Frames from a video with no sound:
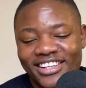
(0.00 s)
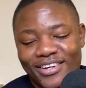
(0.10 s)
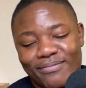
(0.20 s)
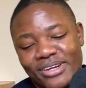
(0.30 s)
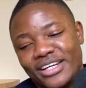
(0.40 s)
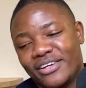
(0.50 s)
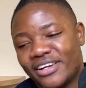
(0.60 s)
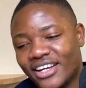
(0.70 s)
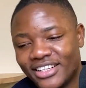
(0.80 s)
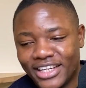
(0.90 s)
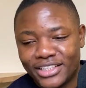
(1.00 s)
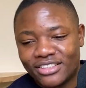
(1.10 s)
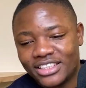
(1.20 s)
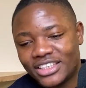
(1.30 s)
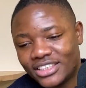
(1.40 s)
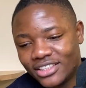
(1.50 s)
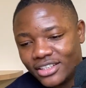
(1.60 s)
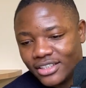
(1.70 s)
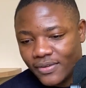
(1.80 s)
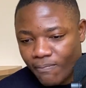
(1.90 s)
But anyway, next
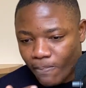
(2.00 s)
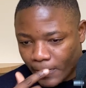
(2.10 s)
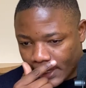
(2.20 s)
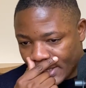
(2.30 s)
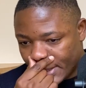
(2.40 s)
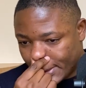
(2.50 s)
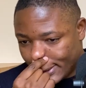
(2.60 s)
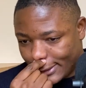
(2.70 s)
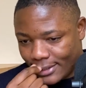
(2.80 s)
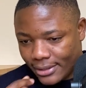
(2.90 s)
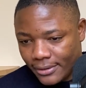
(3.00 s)
question. Why